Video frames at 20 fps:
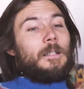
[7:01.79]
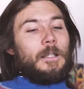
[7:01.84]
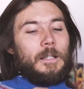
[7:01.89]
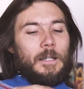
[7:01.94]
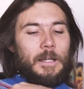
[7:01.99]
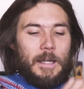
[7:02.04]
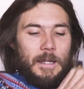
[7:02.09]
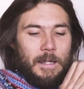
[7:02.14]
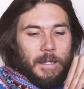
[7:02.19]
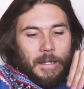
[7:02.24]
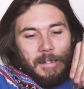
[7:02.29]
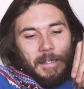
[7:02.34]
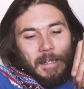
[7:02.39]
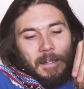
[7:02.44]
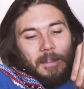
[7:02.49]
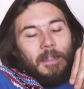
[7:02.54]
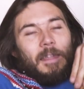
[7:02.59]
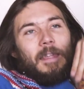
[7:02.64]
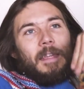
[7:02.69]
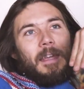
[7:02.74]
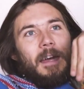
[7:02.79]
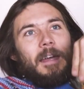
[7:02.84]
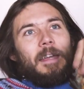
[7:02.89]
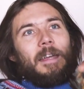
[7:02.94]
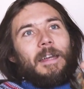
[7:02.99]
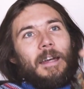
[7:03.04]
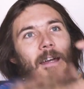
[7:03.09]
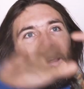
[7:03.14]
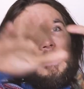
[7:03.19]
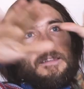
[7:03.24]
It's like
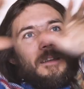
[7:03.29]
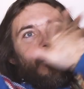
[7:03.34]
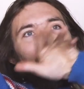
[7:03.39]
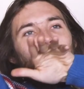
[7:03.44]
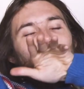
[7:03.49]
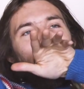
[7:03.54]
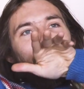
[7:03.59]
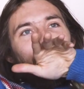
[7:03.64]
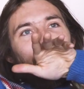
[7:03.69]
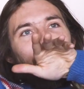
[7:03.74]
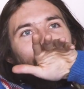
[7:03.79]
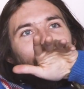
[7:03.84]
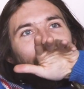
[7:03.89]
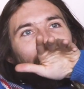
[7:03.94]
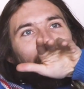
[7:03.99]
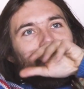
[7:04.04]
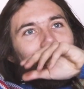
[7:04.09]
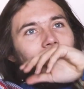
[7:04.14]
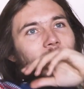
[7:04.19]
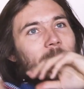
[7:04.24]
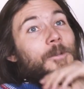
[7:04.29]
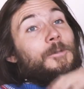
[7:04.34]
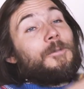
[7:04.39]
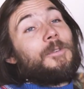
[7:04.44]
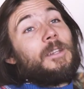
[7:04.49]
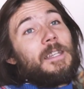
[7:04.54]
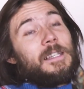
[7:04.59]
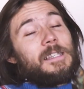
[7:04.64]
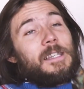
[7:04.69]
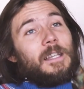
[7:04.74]
yeah, the white one. It's a
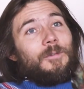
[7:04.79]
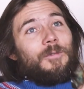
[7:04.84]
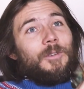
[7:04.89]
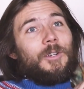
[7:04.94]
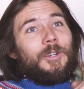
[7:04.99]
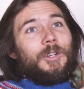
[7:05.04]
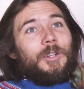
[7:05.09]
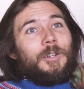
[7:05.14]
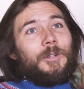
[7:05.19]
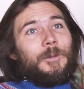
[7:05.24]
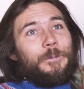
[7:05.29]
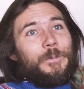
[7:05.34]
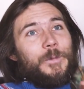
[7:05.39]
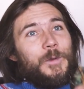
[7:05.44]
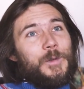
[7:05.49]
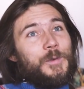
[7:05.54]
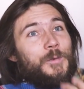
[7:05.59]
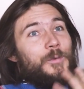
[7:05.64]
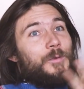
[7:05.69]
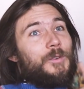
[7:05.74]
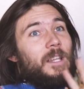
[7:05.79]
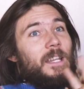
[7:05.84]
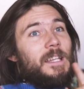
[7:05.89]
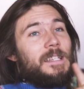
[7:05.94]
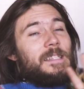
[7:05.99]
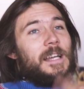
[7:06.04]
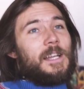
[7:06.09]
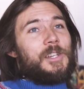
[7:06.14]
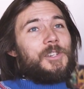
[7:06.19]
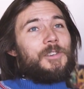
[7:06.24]
really sick photo. It's really
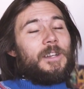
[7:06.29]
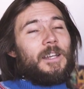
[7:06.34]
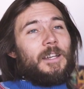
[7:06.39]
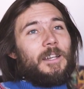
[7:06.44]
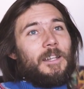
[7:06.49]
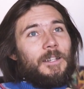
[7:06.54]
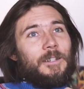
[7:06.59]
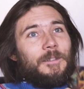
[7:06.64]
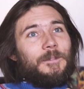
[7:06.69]
saturated.